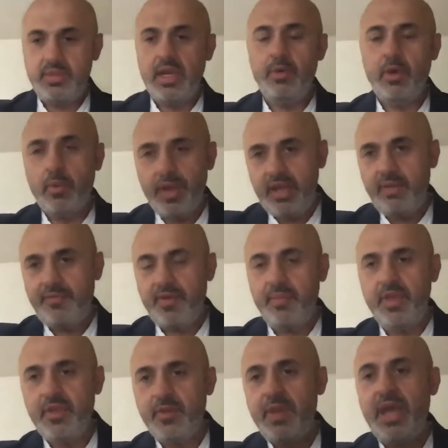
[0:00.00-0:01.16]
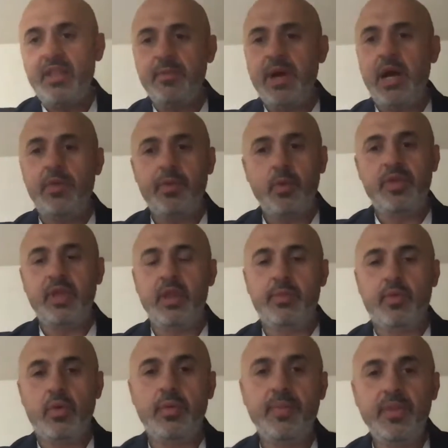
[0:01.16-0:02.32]
I'm going to read it from this man's mouth who's a
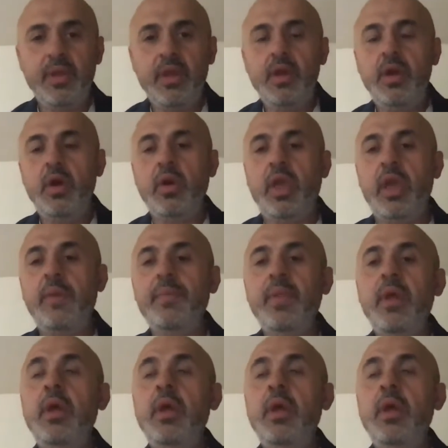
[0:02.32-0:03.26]
liberal. Okay.